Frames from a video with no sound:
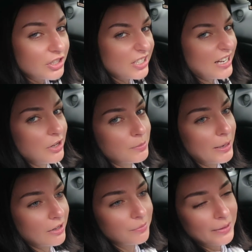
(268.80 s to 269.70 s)
because it sounds
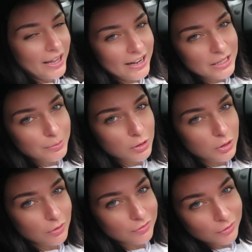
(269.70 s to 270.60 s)
better, and it has
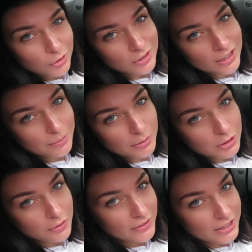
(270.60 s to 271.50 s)
Bluetooth. Who doesn't like
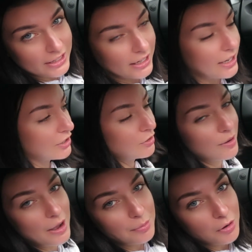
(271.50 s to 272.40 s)
Bluetooth in this day and age?
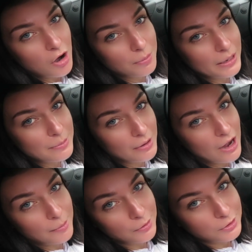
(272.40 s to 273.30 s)
No Apple CarPlay, but
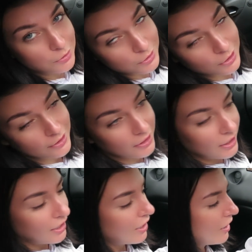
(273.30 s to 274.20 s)
I'm old school, so
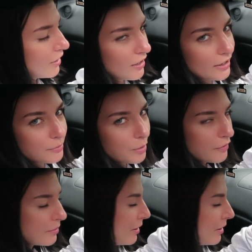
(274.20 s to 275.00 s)
I ain't bothered